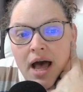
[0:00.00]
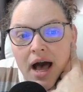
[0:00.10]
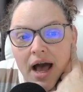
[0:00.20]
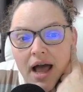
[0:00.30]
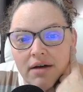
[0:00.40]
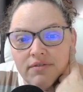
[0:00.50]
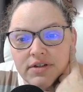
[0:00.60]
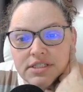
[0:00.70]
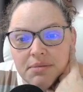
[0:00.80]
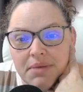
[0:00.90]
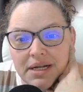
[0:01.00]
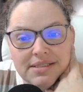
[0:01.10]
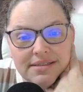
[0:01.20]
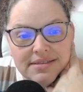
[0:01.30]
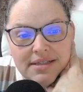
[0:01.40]
I have some
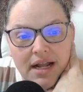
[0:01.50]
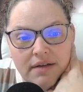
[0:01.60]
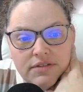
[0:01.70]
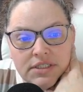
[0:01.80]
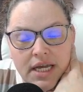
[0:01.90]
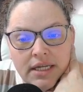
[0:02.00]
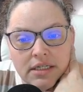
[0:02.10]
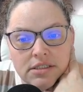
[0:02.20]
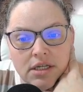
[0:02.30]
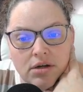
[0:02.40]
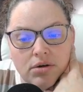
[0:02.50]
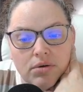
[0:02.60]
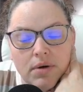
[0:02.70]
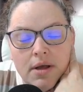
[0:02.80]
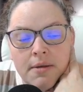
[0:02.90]
medicines that I have to take.
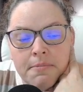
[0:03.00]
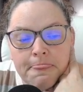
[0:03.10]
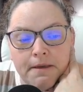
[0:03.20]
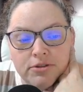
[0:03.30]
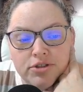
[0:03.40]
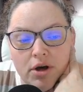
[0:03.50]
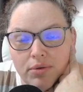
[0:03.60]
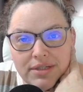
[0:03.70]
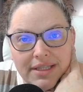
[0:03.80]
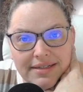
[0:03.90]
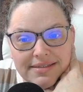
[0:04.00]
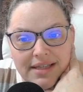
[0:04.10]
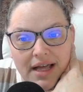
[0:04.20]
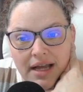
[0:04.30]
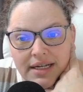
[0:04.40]
So those are the only things
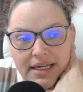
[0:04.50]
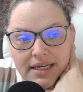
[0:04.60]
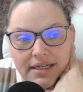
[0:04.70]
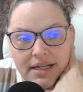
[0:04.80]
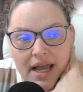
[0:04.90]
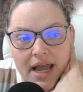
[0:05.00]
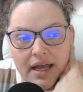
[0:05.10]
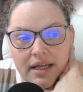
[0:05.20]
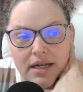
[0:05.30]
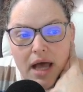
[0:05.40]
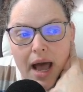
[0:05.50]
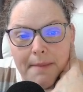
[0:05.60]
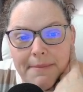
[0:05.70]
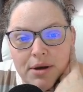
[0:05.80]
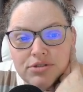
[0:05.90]
that I need. And I
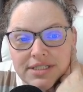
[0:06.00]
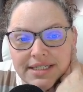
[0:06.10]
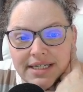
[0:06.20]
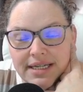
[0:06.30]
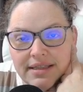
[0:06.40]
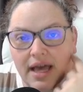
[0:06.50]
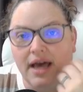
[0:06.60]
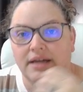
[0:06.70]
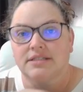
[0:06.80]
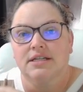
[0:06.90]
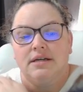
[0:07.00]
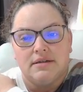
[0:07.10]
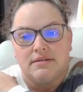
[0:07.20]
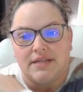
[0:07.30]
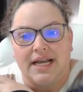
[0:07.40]
mostly need that.
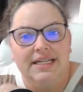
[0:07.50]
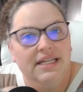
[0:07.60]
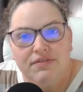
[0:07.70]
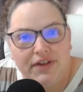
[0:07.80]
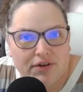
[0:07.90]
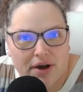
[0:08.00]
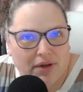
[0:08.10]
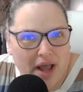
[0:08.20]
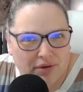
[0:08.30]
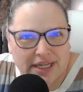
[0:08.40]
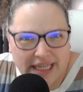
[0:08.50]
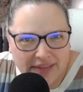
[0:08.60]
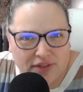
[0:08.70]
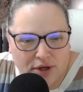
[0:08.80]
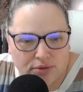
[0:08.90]
Like I need to figure out how to
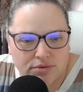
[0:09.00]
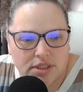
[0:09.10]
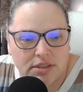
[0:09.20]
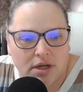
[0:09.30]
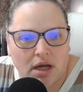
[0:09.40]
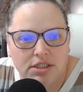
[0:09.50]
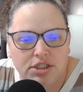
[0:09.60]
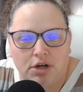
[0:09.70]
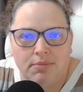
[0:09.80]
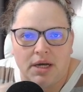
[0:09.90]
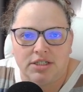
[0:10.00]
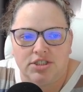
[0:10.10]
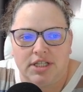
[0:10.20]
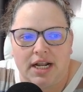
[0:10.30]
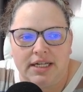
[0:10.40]
get those, not so much
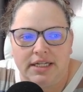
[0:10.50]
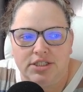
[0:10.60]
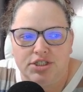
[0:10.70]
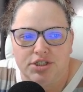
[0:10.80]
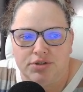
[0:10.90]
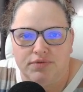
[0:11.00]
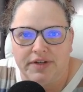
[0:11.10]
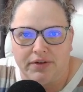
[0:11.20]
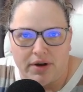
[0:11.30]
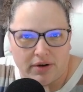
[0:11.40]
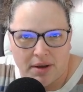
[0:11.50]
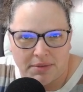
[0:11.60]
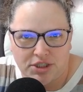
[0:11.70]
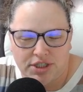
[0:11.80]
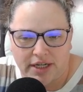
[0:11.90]
that I need to figure out how
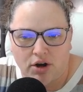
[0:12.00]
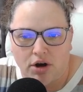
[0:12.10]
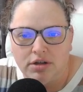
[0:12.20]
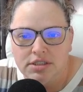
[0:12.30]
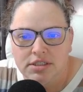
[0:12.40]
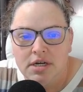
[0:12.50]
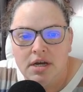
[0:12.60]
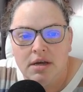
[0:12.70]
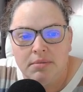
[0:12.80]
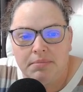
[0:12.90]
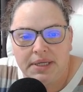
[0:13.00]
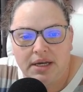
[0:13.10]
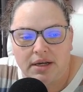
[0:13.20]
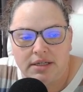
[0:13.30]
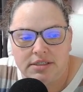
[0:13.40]
much they cost
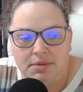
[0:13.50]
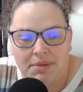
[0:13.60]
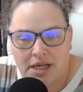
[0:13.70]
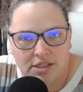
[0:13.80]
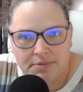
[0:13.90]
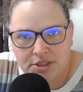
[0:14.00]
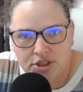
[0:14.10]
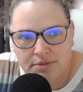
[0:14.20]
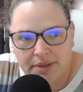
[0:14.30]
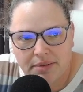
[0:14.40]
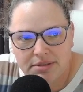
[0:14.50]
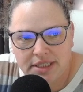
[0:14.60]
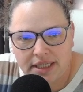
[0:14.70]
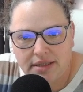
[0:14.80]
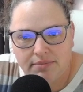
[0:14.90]
because my husband should be able to
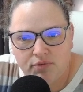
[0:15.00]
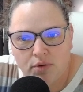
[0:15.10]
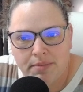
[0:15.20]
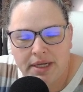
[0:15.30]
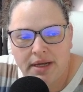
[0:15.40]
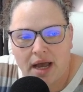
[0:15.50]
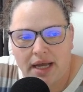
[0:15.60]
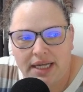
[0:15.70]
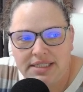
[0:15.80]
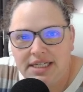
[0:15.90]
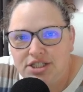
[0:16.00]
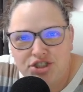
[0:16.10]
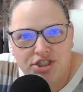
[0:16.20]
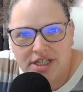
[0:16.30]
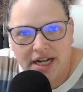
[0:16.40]
get them for me. I guess he's
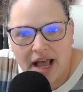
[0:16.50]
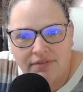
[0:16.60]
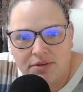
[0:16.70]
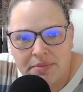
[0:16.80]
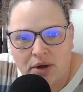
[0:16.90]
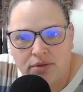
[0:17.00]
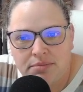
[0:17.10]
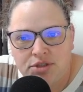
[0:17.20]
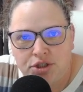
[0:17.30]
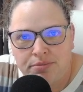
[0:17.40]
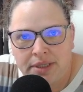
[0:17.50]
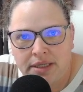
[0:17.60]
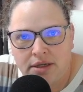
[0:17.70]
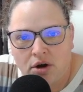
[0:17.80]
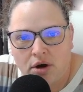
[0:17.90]
just going to have to mail them to
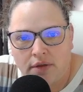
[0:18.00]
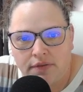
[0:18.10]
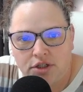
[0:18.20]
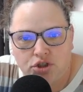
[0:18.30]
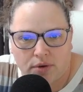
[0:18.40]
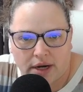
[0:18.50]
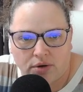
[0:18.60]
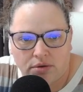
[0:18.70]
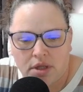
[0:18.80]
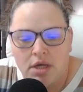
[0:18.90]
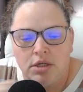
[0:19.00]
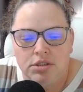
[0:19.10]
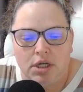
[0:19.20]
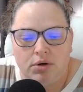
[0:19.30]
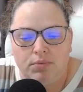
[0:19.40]
me on the trail.
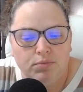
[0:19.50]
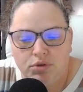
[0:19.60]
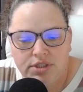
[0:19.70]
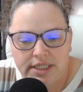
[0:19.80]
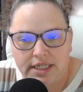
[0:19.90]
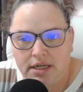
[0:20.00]
So we'll see